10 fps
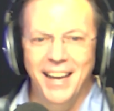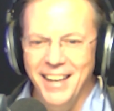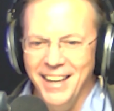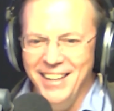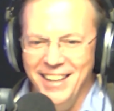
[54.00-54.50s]

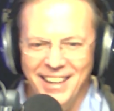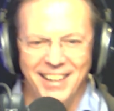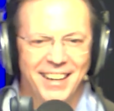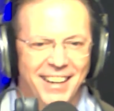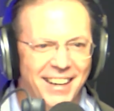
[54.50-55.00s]

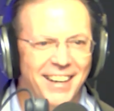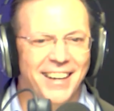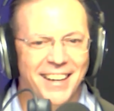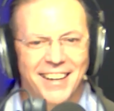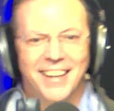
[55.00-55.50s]

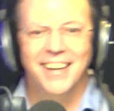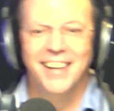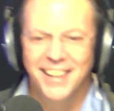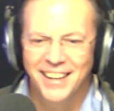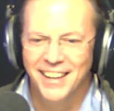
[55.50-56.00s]
That is
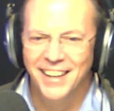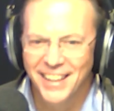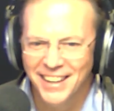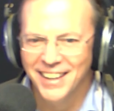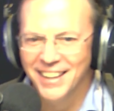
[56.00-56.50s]
fine. That
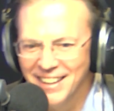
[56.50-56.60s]
sounds good.